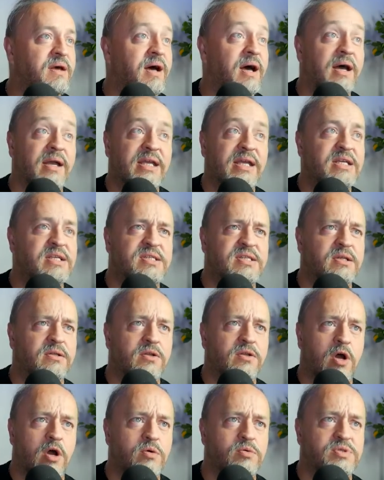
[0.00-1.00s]
Uh, he
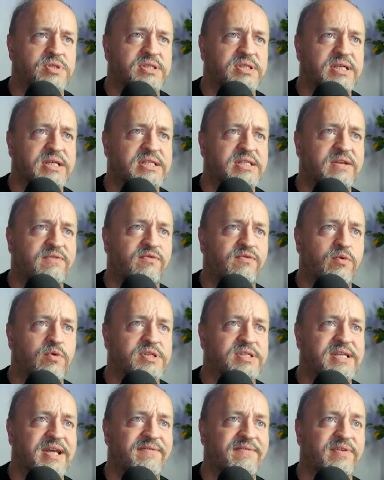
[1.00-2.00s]
still owes
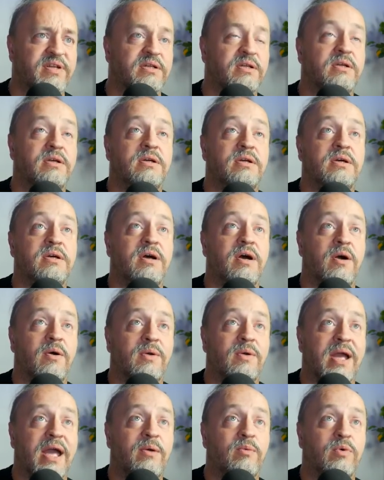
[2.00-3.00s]
sixty-four seven.
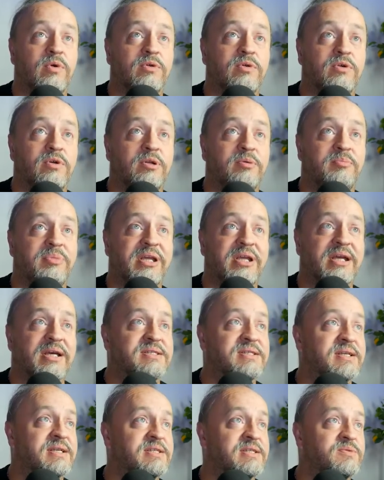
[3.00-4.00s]
Okay, well, good,
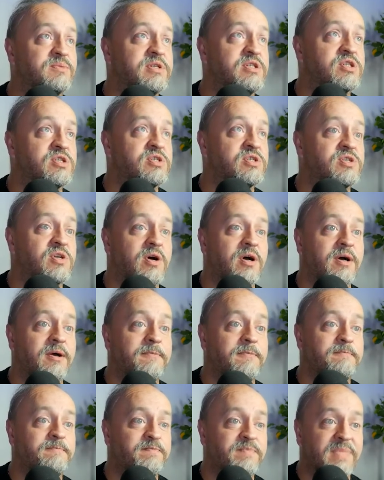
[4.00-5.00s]
because as we just
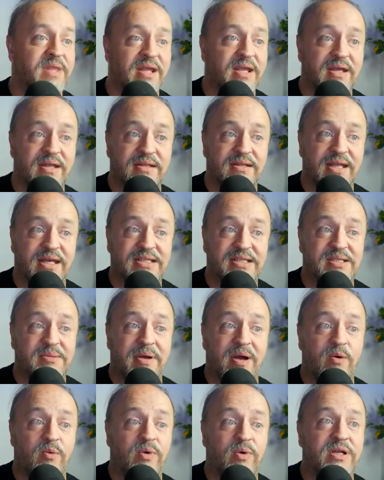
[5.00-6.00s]
saw, that's
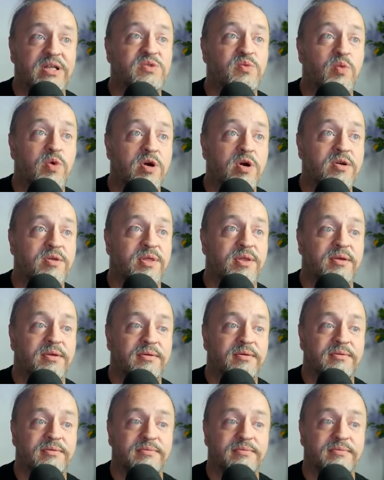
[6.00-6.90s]
about what it's worth.